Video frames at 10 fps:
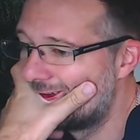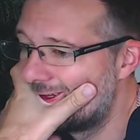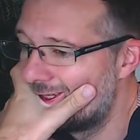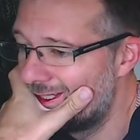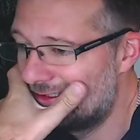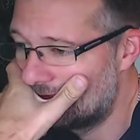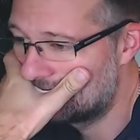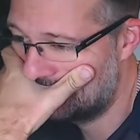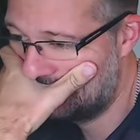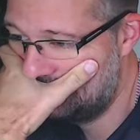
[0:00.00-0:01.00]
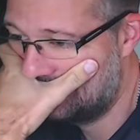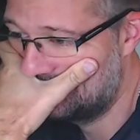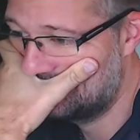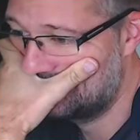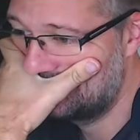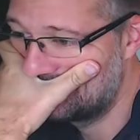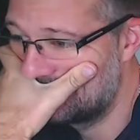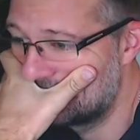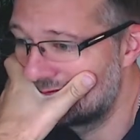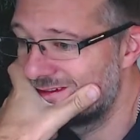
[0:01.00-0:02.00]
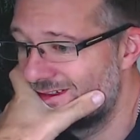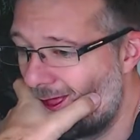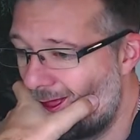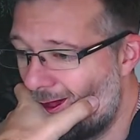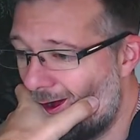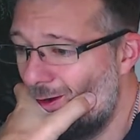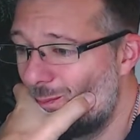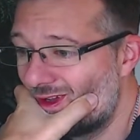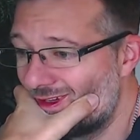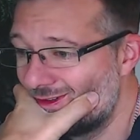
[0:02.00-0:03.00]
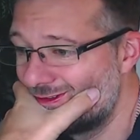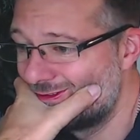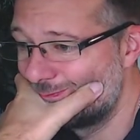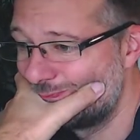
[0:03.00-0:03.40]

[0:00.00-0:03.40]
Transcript: Is it? Is it? Is it? I hope it is.